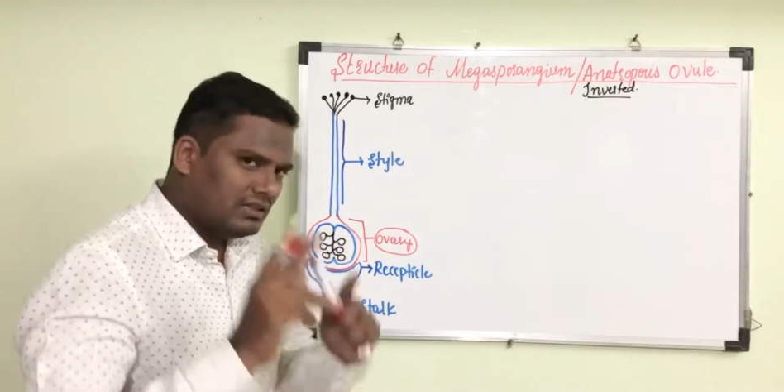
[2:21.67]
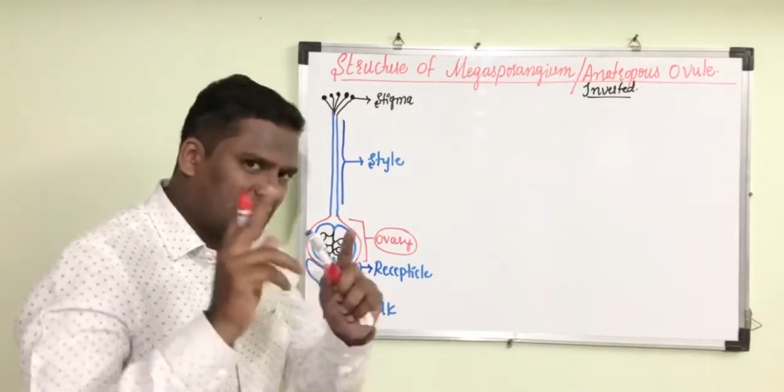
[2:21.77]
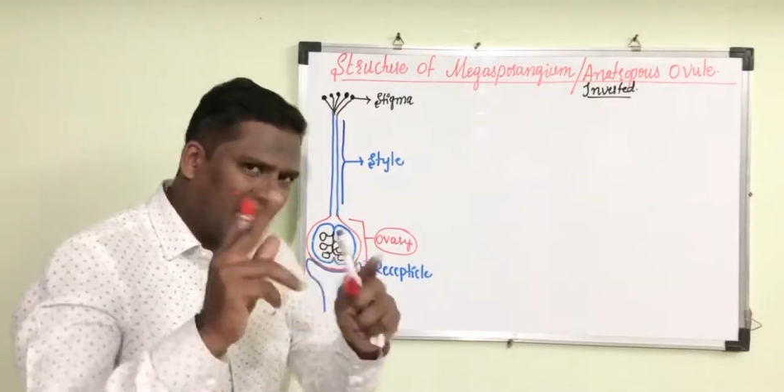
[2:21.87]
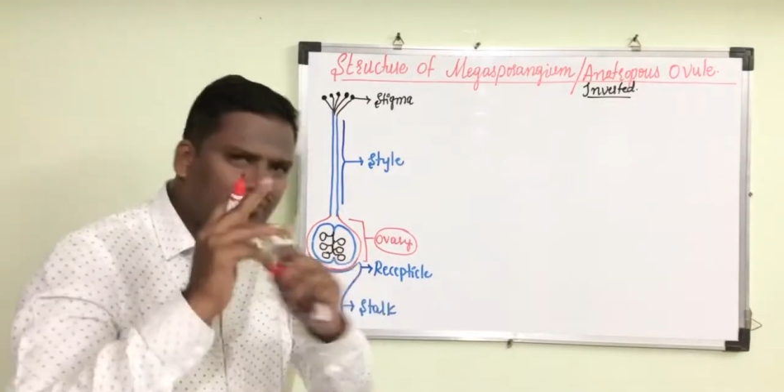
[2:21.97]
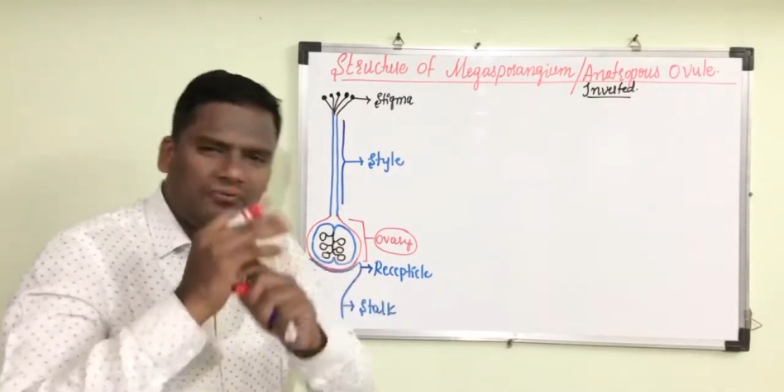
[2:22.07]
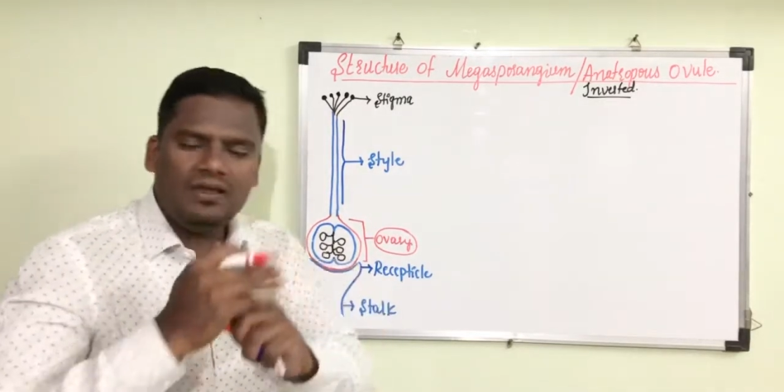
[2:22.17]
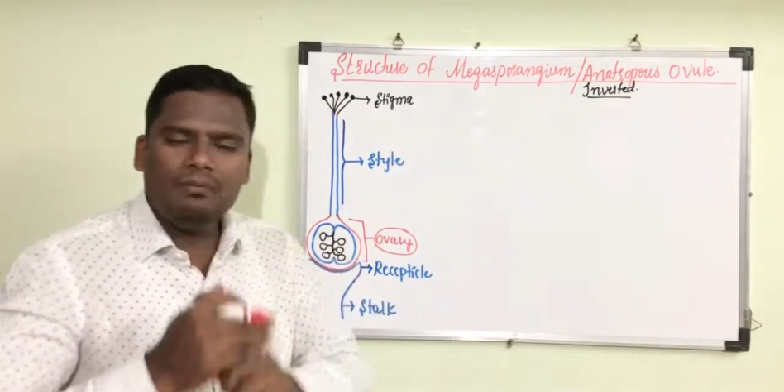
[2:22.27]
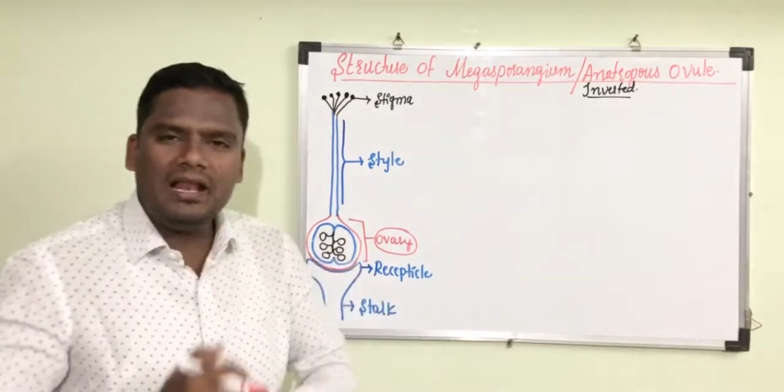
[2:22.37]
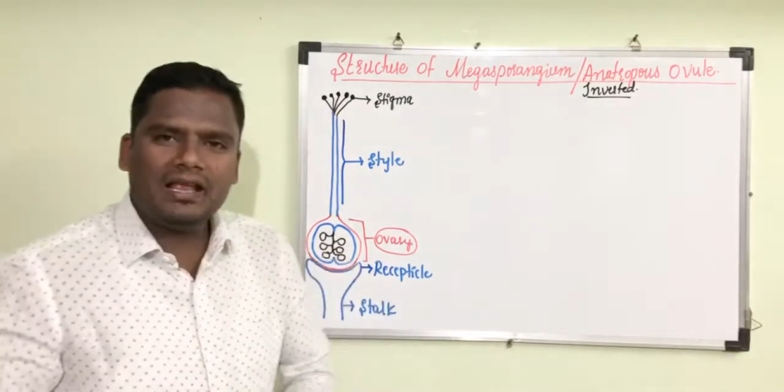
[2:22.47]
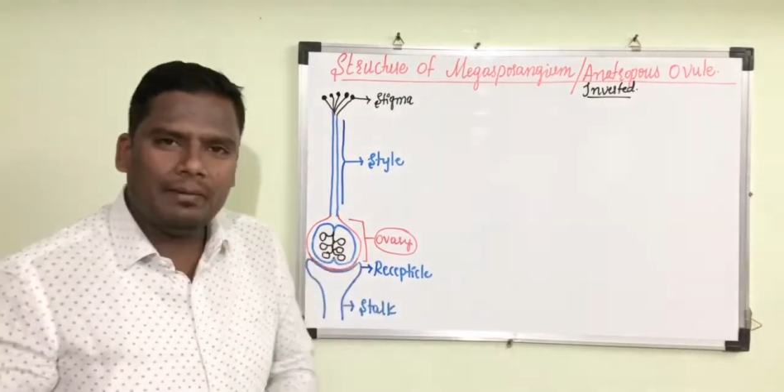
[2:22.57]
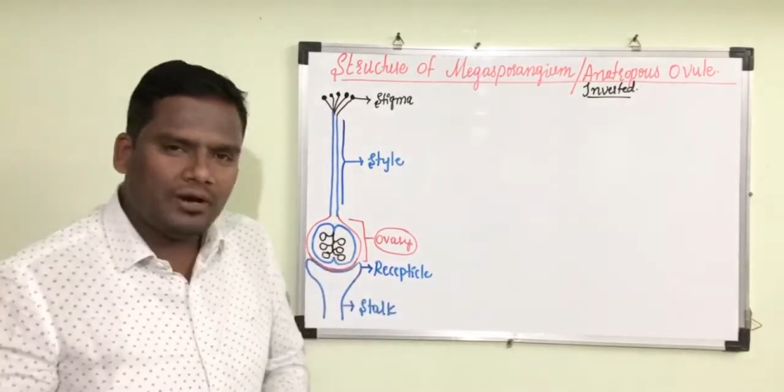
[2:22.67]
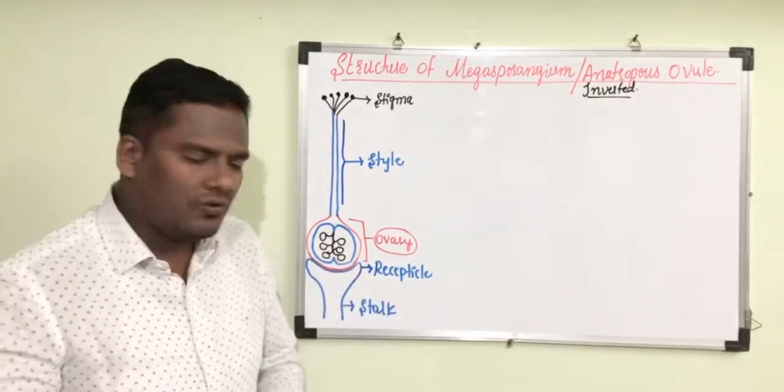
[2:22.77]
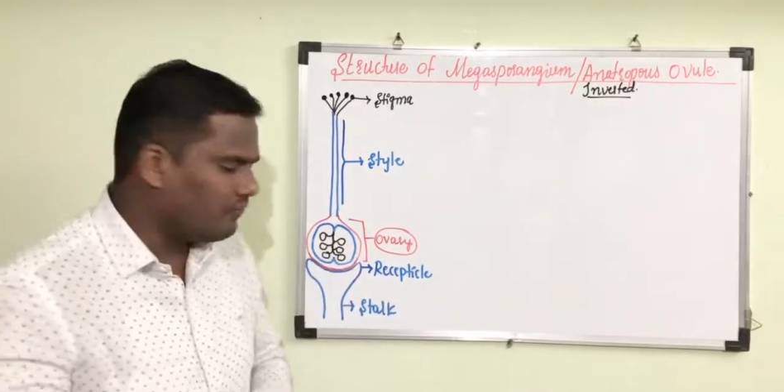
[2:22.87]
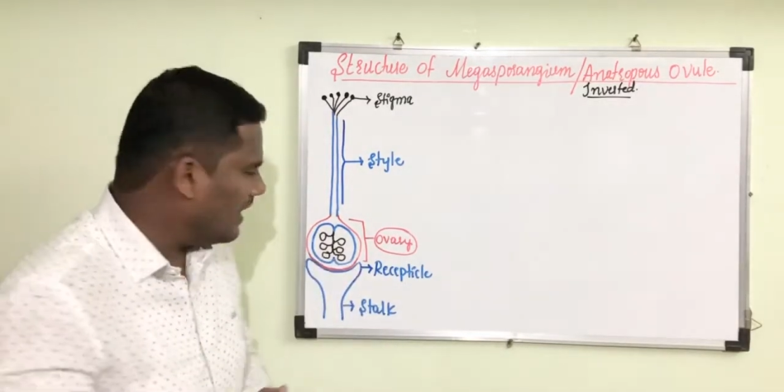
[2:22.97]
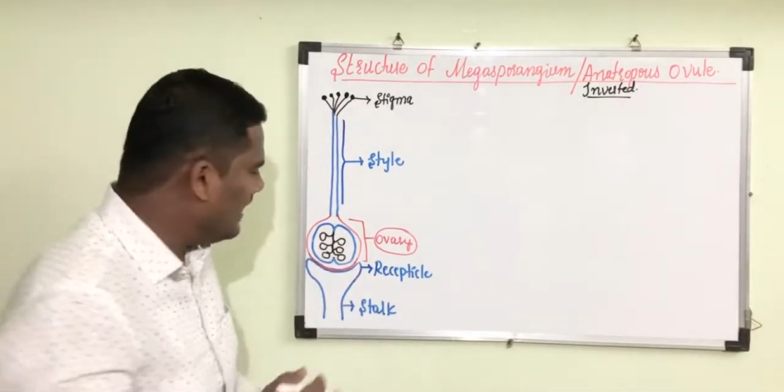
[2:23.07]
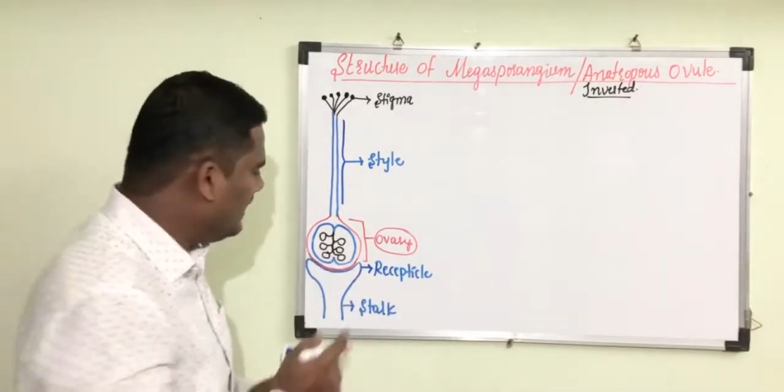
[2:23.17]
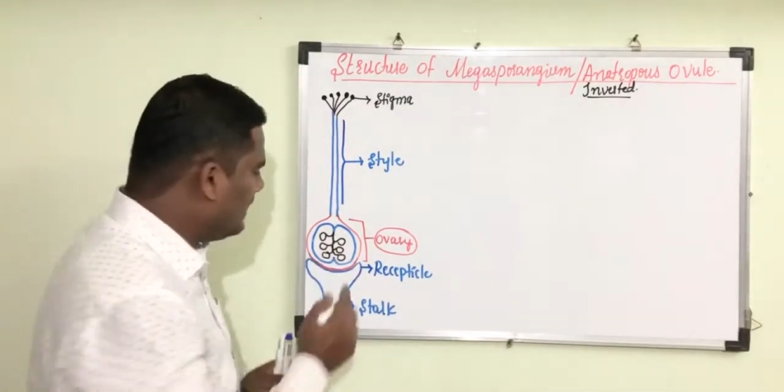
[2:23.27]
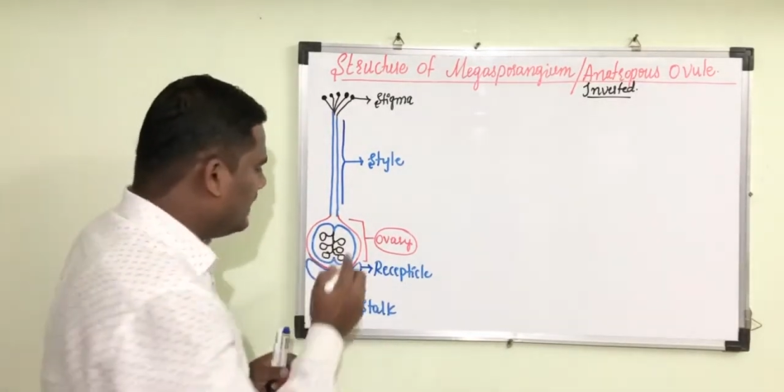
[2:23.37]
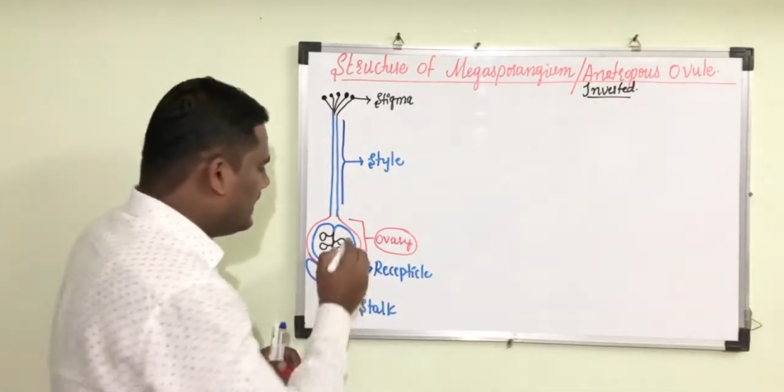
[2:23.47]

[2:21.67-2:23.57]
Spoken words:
That female gametophyte,